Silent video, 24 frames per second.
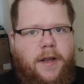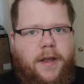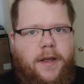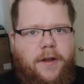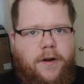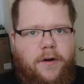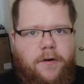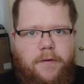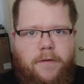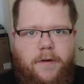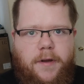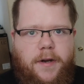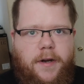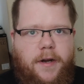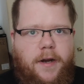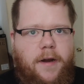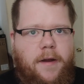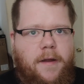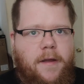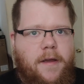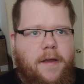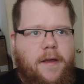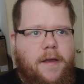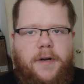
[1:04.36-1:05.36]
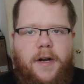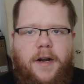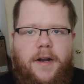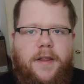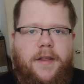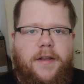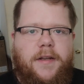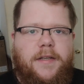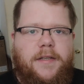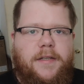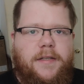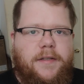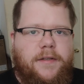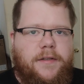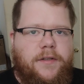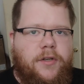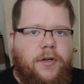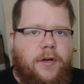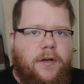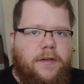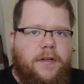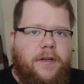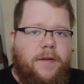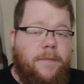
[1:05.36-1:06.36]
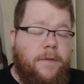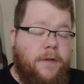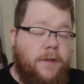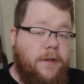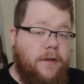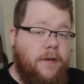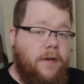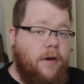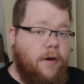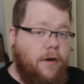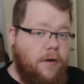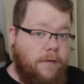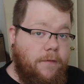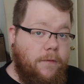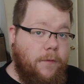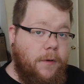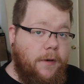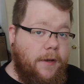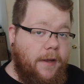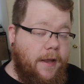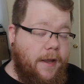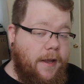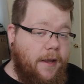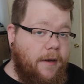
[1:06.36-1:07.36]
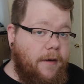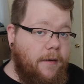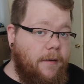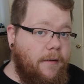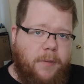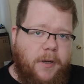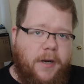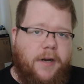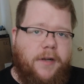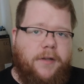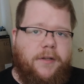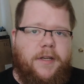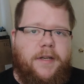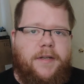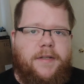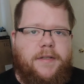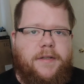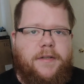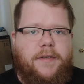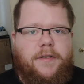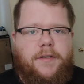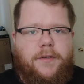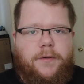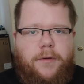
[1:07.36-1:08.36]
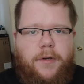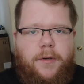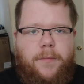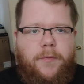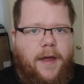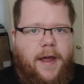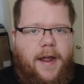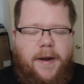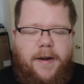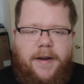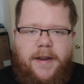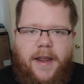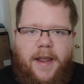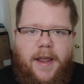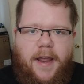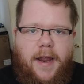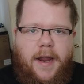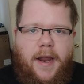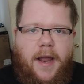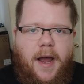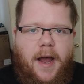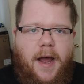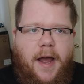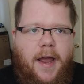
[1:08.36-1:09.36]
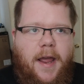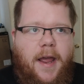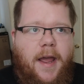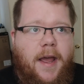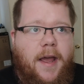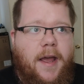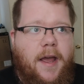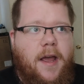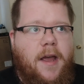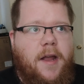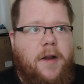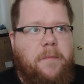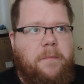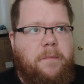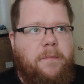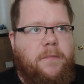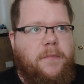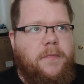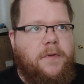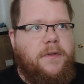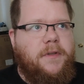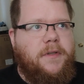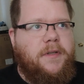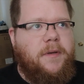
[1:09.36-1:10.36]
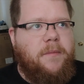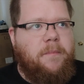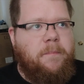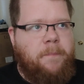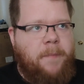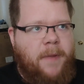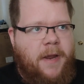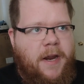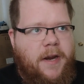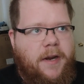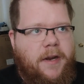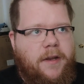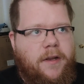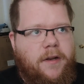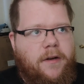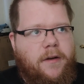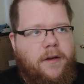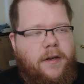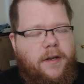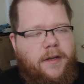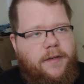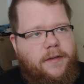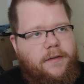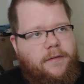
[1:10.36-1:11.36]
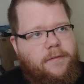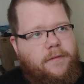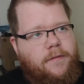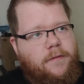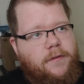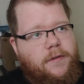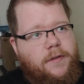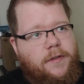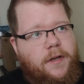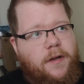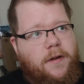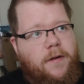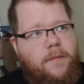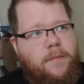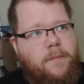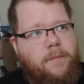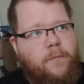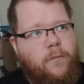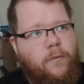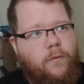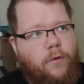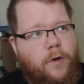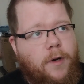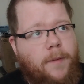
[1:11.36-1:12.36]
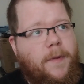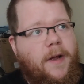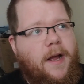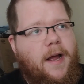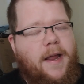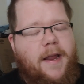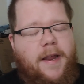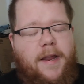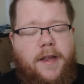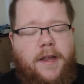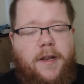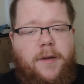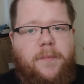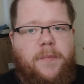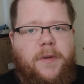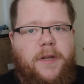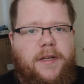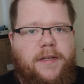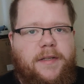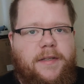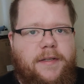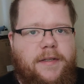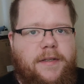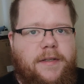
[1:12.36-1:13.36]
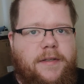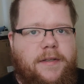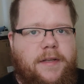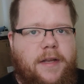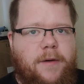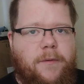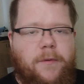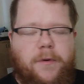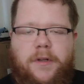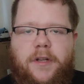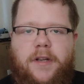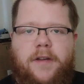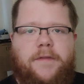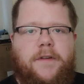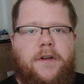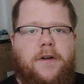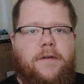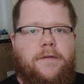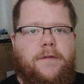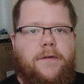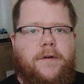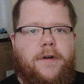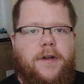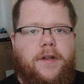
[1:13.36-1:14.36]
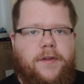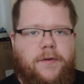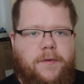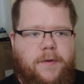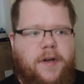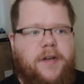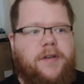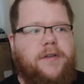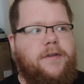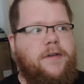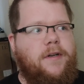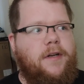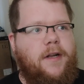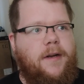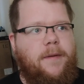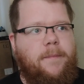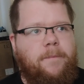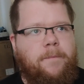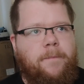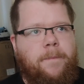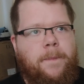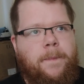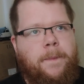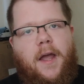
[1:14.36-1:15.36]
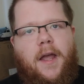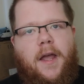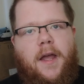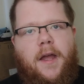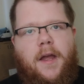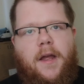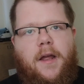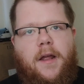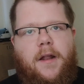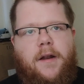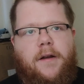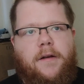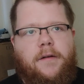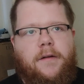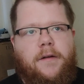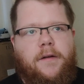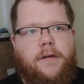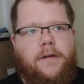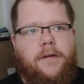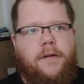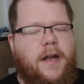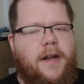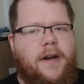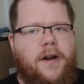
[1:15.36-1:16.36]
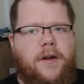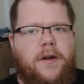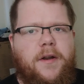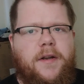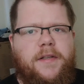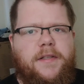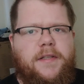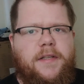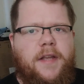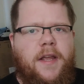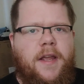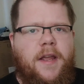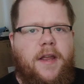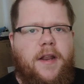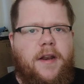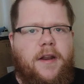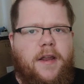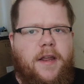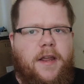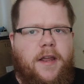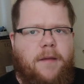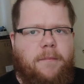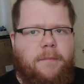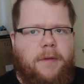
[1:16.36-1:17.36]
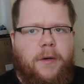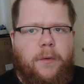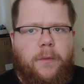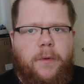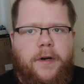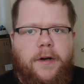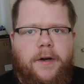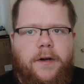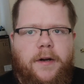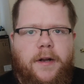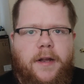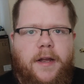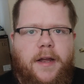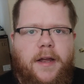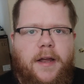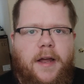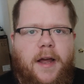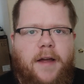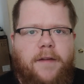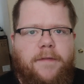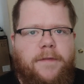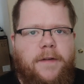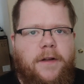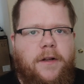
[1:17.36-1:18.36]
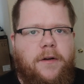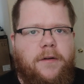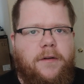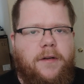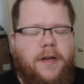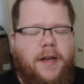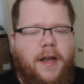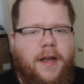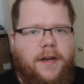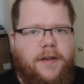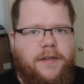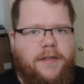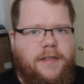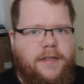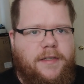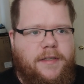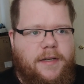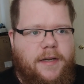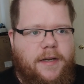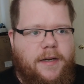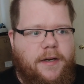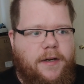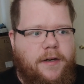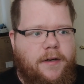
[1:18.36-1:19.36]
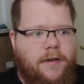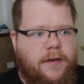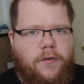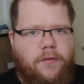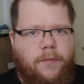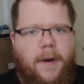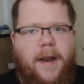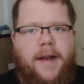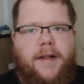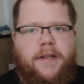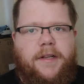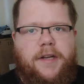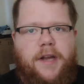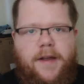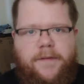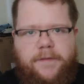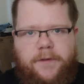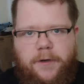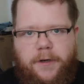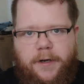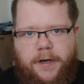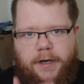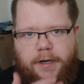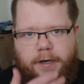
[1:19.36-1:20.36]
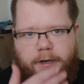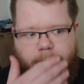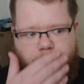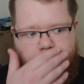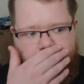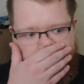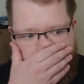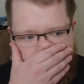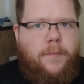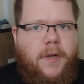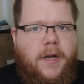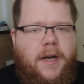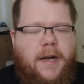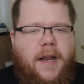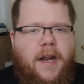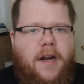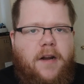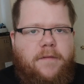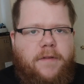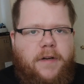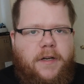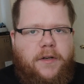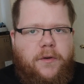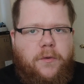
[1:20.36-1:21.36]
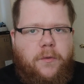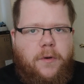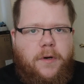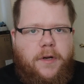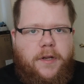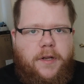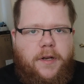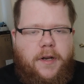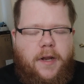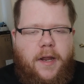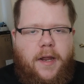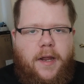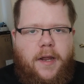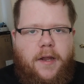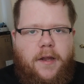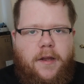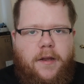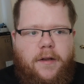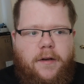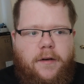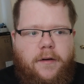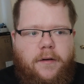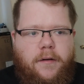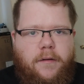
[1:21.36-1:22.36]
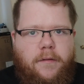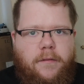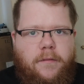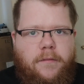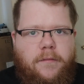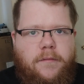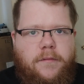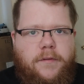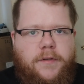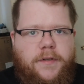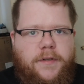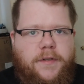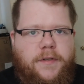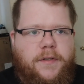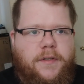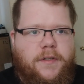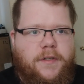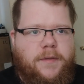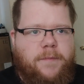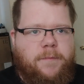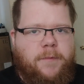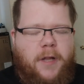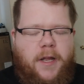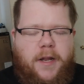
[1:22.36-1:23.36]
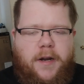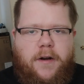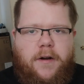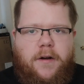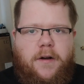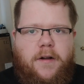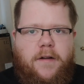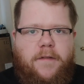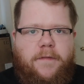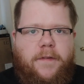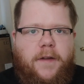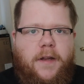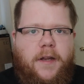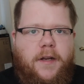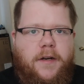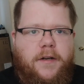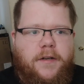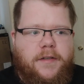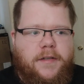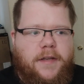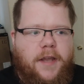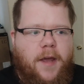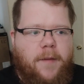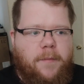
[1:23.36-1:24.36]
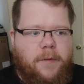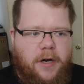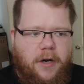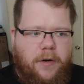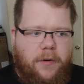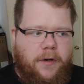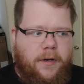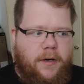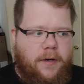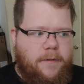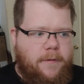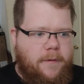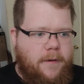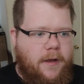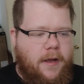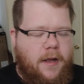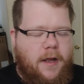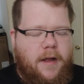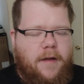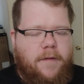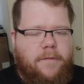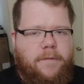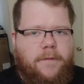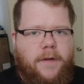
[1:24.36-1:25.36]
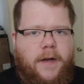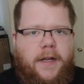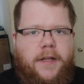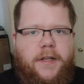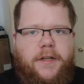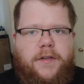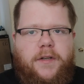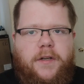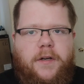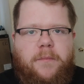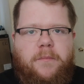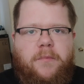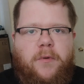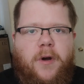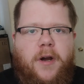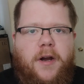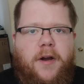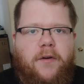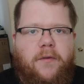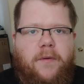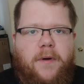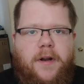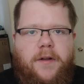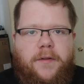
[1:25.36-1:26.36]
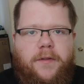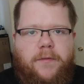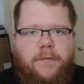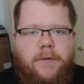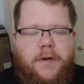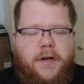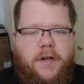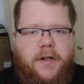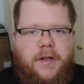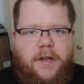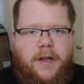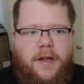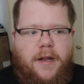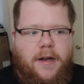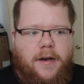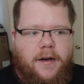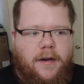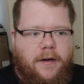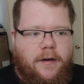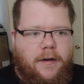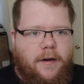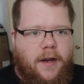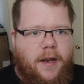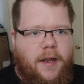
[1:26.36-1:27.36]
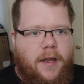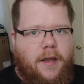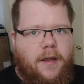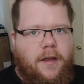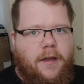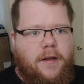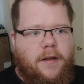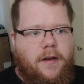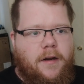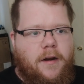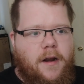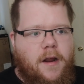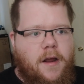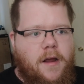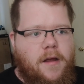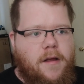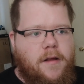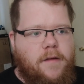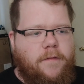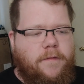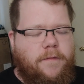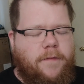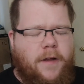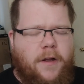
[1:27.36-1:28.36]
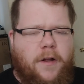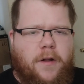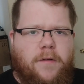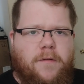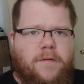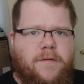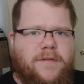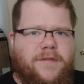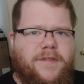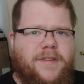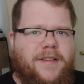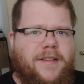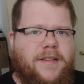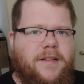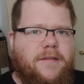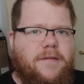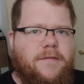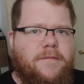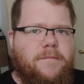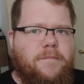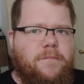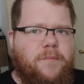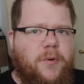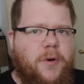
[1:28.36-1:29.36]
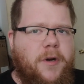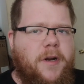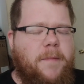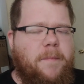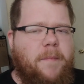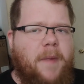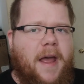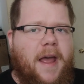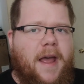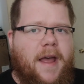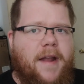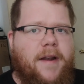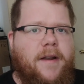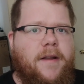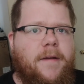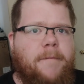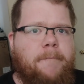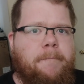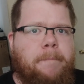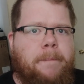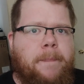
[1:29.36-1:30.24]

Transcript: dead already. None of this is chalked up to the carnivore diet, but it leads into it. That day I had some bacon and some ribeye end pieces that were left over at the restaurant. And I noticed it hit me weird. I, I felt kind of sick directly after eating it, but I kind of ignored it and just just played it off and just kept going. Uh, finally took a break around three o'clock and felt pretty bad.